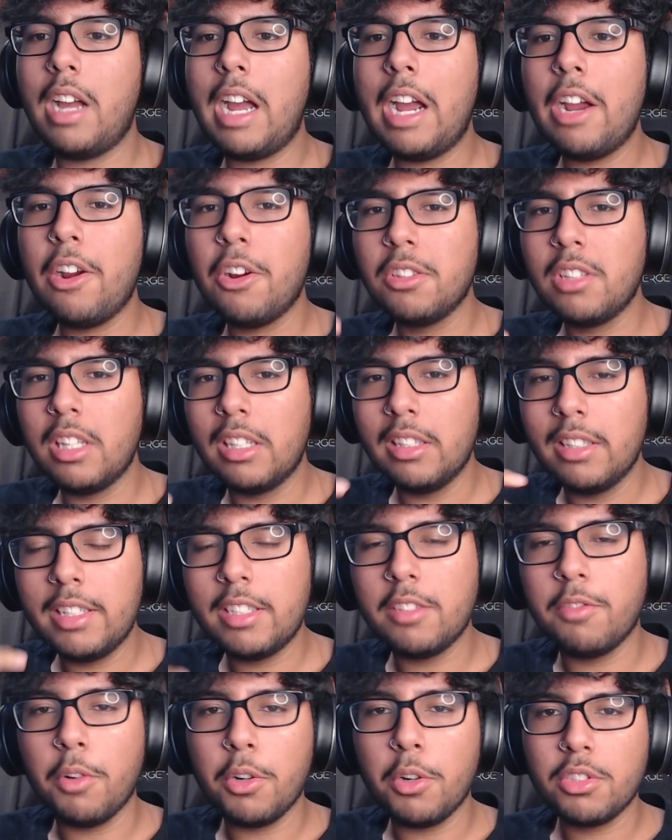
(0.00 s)
I heard the
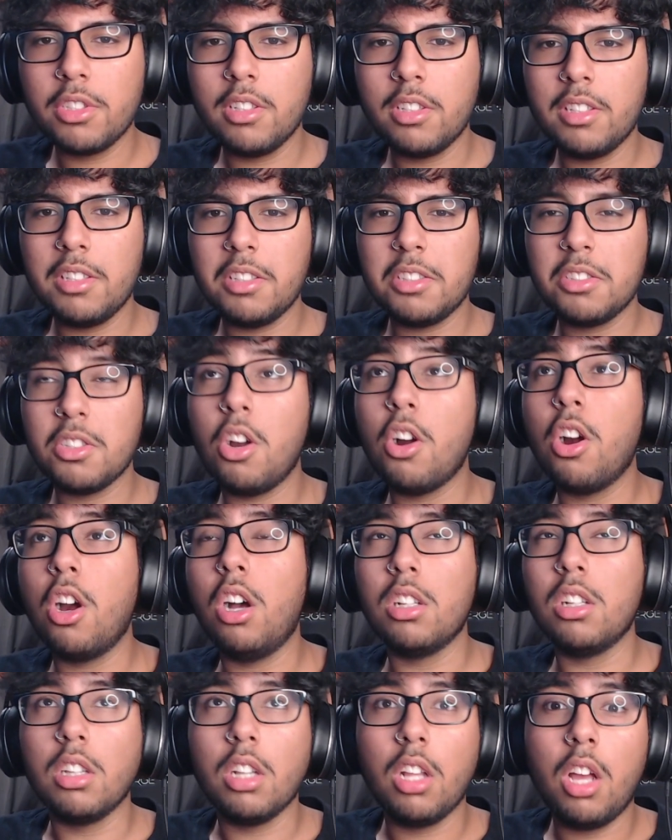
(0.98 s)
leaked version of this song a
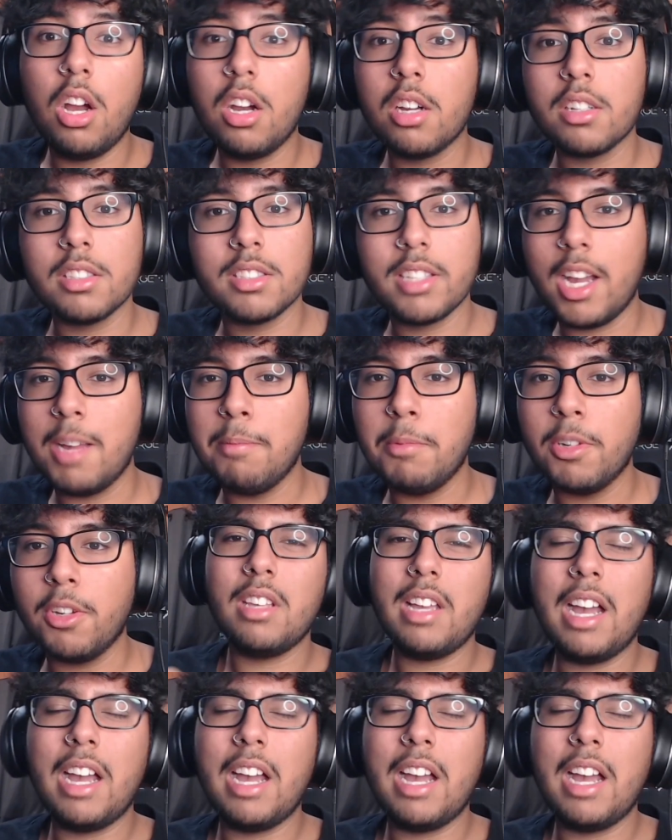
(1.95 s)
long time ago.